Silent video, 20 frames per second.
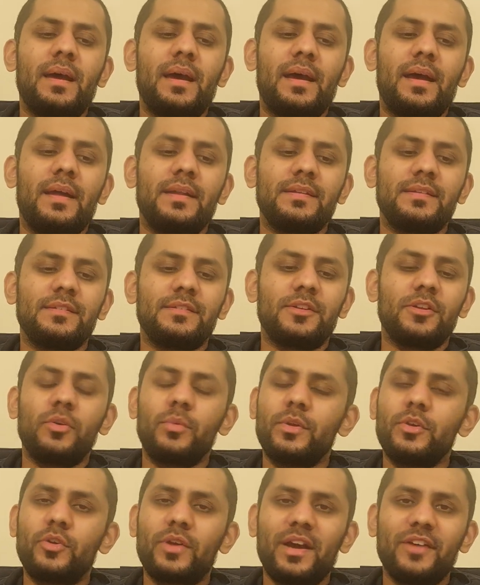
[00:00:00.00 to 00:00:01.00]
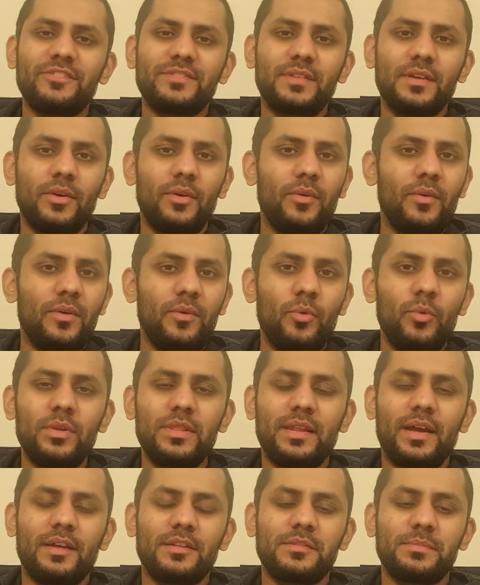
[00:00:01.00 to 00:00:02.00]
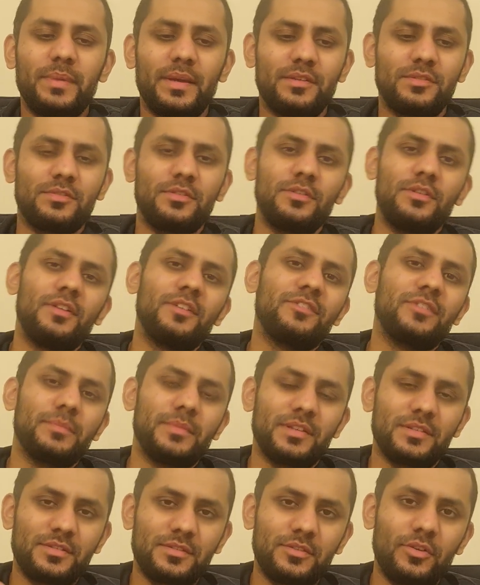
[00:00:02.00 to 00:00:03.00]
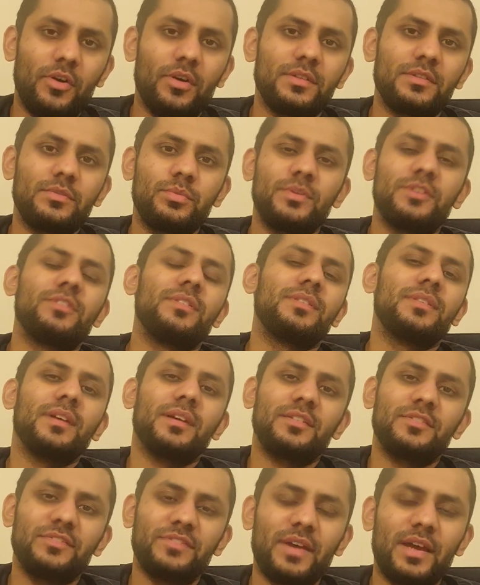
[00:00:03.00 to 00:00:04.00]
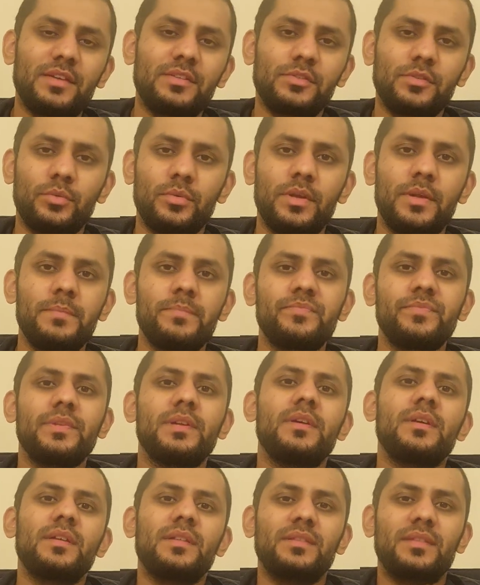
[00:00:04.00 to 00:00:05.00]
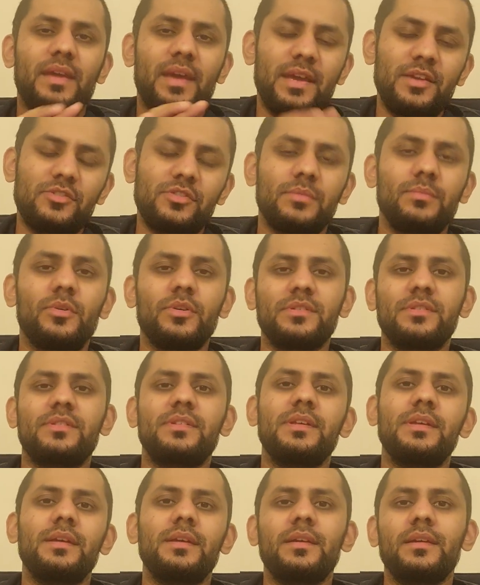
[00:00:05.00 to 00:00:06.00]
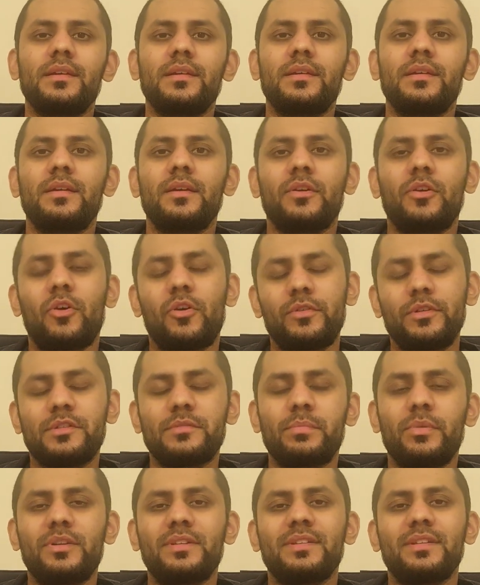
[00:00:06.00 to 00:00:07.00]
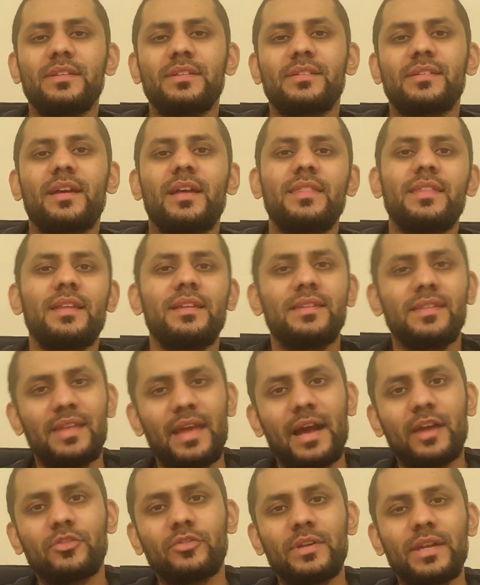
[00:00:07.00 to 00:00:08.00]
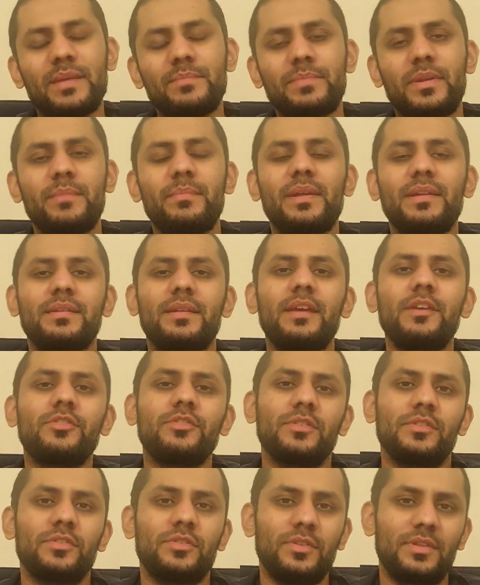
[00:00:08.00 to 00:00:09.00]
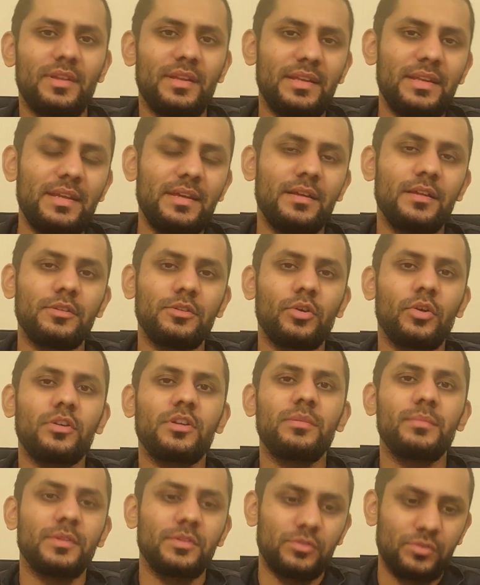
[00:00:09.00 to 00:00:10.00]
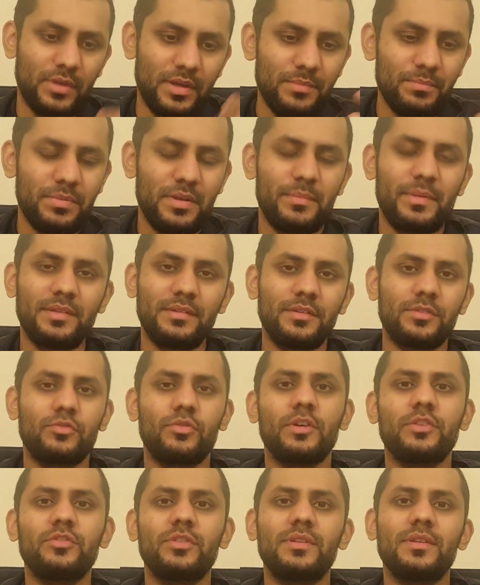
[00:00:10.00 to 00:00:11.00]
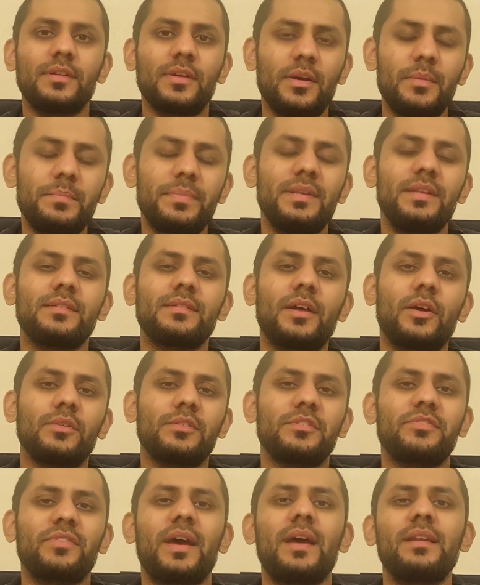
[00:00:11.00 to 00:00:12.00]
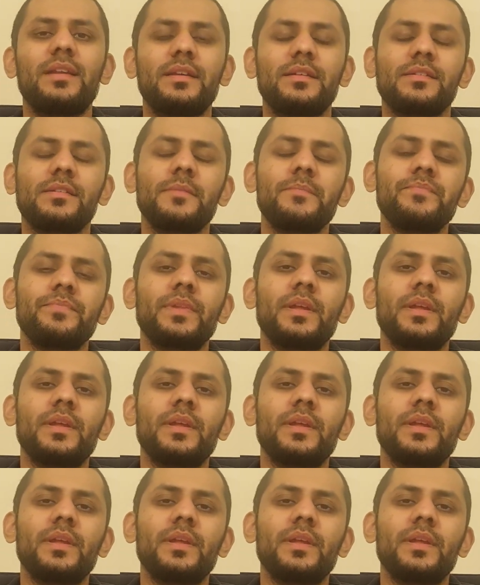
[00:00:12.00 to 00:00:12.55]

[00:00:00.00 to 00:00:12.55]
And we look after all the aspects. So from the start, which is the advisory, the HMRC correspondence, and then the actual implementation, so the legal documents to implement the structure, the company's house filings.